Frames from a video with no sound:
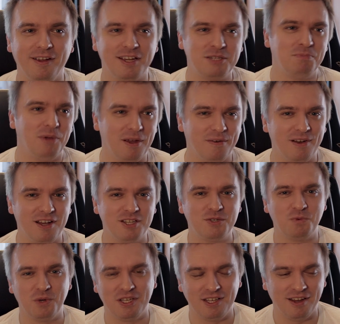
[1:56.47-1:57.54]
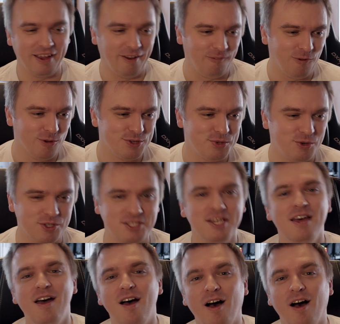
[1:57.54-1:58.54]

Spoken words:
experience with the headphones, because